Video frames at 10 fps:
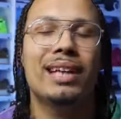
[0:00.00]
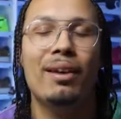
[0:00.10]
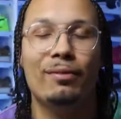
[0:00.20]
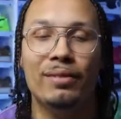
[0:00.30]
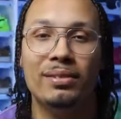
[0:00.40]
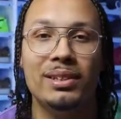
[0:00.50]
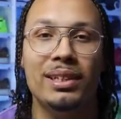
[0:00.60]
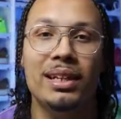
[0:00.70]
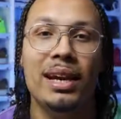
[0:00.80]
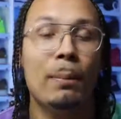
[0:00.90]
a top
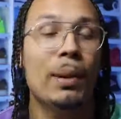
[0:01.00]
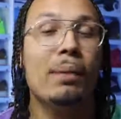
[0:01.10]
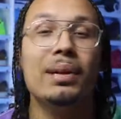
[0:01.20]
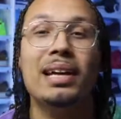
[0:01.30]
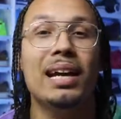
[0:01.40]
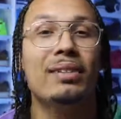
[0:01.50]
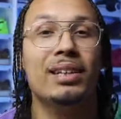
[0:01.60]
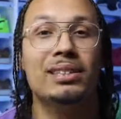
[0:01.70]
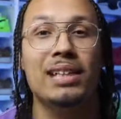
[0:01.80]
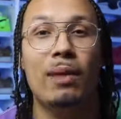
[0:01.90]
50, probably not
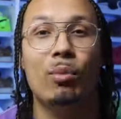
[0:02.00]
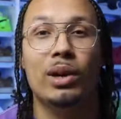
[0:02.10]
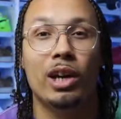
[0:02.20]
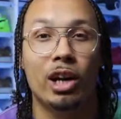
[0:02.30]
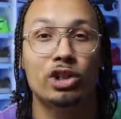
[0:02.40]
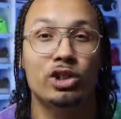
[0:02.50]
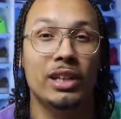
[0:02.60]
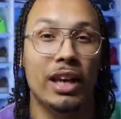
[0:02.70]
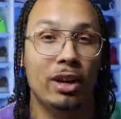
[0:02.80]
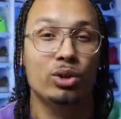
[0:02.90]
even a top
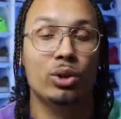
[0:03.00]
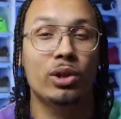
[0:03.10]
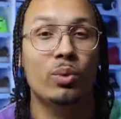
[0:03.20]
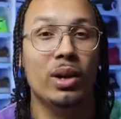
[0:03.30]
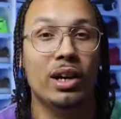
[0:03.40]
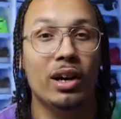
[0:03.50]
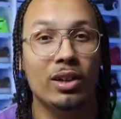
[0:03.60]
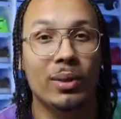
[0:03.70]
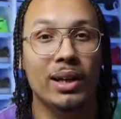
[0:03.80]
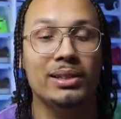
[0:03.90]
100 Air Jordan 1
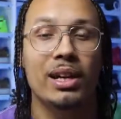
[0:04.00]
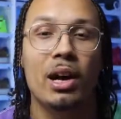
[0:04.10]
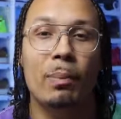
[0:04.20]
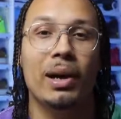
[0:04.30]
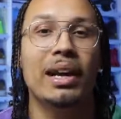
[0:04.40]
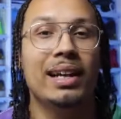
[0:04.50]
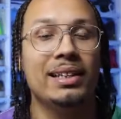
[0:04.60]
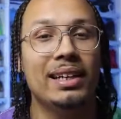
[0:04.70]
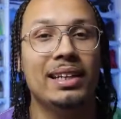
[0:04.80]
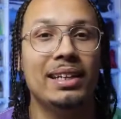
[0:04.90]
colorways. But at
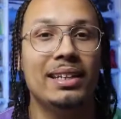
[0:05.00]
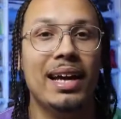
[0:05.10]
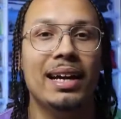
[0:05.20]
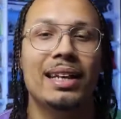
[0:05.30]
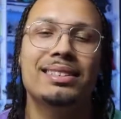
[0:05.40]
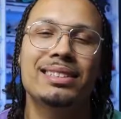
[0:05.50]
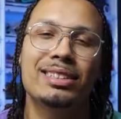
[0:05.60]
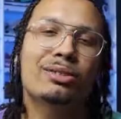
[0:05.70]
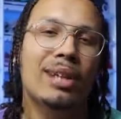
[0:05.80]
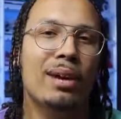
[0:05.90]
the end of the day, it's
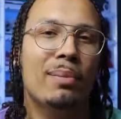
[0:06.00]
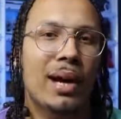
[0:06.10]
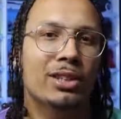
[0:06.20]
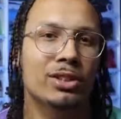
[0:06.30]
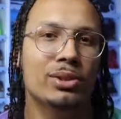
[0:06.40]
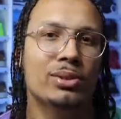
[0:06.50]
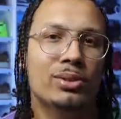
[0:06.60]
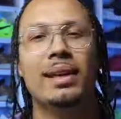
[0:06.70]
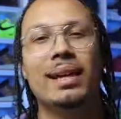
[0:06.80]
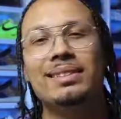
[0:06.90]
still not a bad shoe.
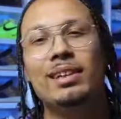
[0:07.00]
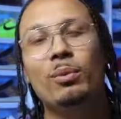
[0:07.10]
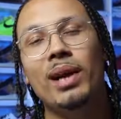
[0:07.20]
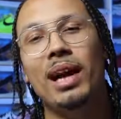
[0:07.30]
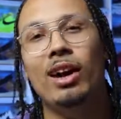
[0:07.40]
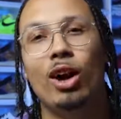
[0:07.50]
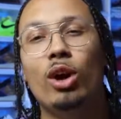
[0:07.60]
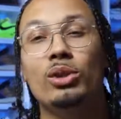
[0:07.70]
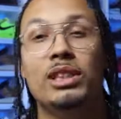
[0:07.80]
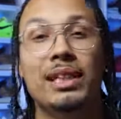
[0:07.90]
Next up, we got an
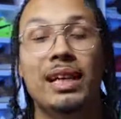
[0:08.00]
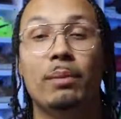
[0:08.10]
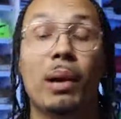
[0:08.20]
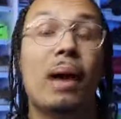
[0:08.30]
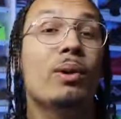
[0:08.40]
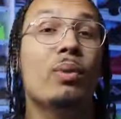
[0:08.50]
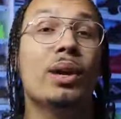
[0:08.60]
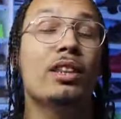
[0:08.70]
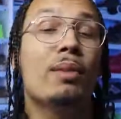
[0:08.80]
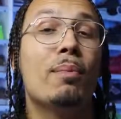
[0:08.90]
OG and probably
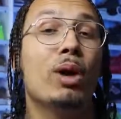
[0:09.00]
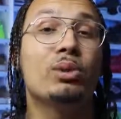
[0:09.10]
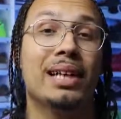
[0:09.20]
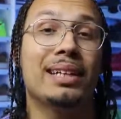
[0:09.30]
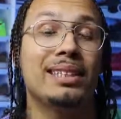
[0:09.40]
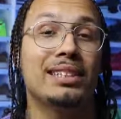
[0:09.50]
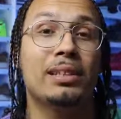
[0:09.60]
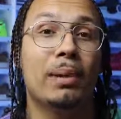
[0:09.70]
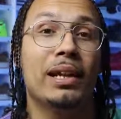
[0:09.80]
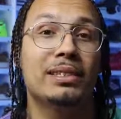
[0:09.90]
one of the most
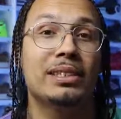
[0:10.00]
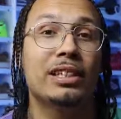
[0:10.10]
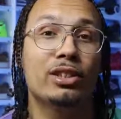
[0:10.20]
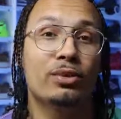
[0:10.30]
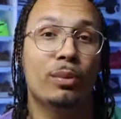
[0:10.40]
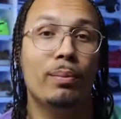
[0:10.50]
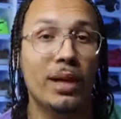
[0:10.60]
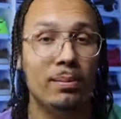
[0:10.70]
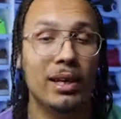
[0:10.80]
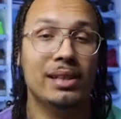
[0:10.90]
anticipated sneakers for
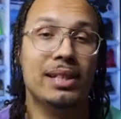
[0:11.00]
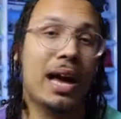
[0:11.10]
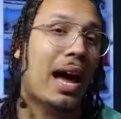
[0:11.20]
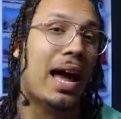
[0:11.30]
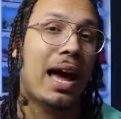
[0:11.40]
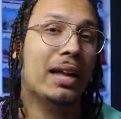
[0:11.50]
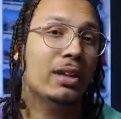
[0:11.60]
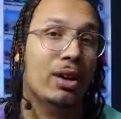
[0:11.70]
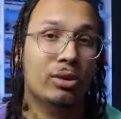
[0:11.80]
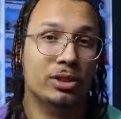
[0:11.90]
me because I had
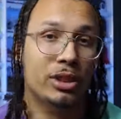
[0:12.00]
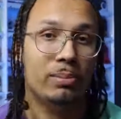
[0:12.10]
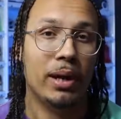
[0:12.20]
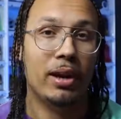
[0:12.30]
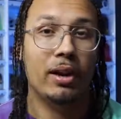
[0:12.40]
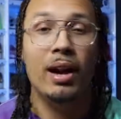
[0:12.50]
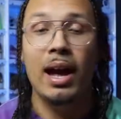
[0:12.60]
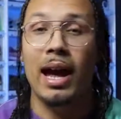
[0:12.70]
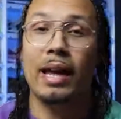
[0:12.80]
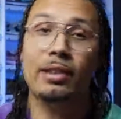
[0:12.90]
the OG pair,
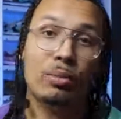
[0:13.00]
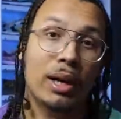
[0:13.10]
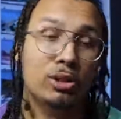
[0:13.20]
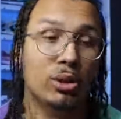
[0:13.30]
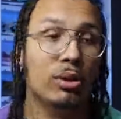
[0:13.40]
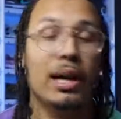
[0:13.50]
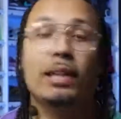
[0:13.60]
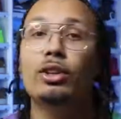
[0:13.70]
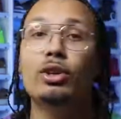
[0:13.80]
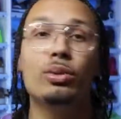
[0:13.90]
had the retro,
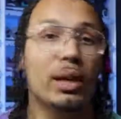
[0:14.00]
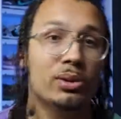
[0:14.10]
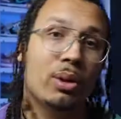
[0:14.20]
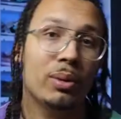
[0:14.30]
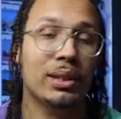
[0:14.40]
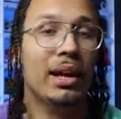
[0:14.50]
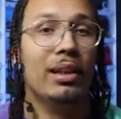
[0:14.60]
got the new retro with the